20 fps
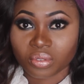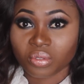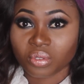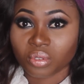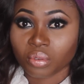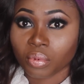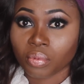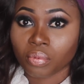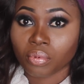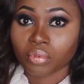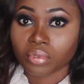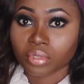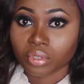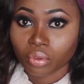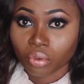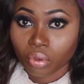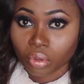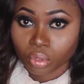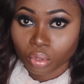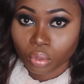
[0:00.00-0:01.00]
Though some people will
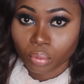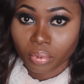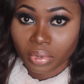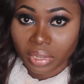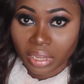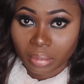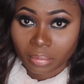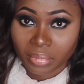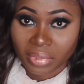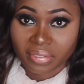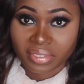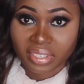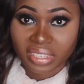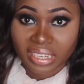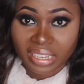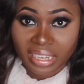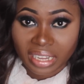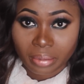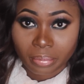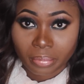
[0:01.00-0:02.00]
still cut up lime. I've
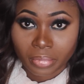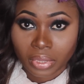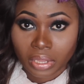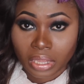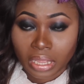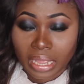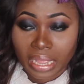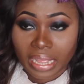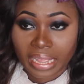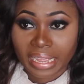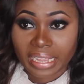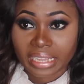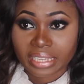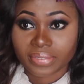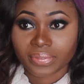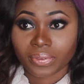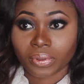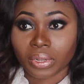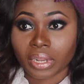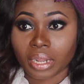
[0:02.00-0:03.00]
seen lime. I
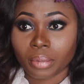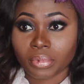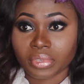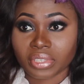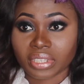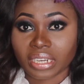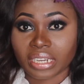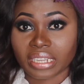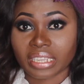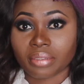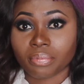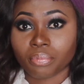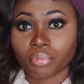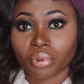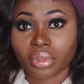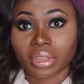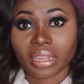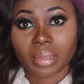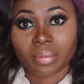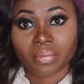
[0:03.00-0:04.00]
asked for lemons and they
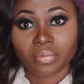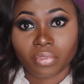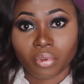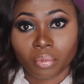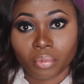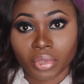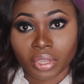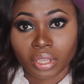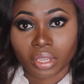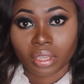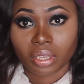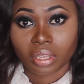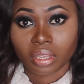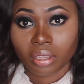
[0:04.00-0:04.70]
brought lime for me.